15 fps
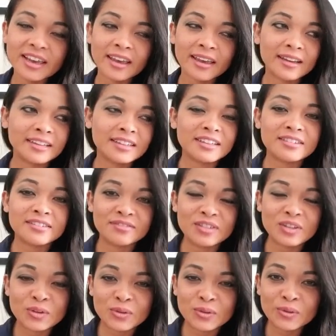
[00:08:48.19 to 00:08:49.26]
And if
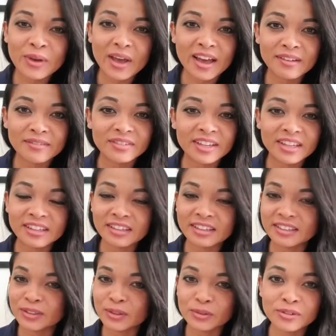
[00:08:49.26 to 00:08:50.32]
you have any
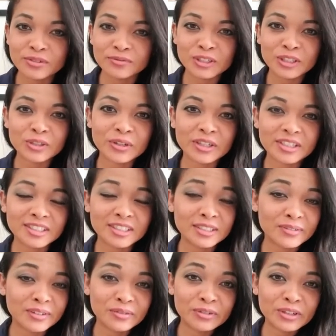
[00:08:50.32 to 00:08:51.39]
social
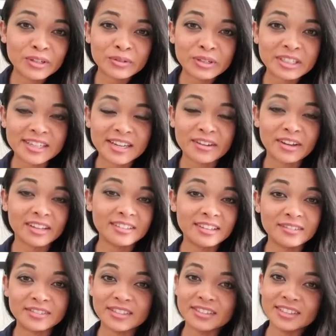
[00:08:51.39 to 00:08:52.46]
frustrations, feel free to reach out. I'd
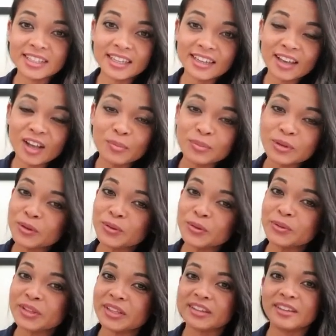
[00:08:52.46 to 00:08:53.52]
love to help
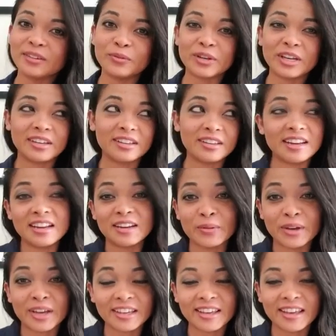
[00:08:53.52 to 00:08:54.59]
you in any
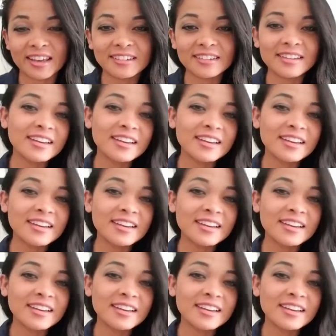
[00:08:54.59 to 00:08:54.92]
way I can.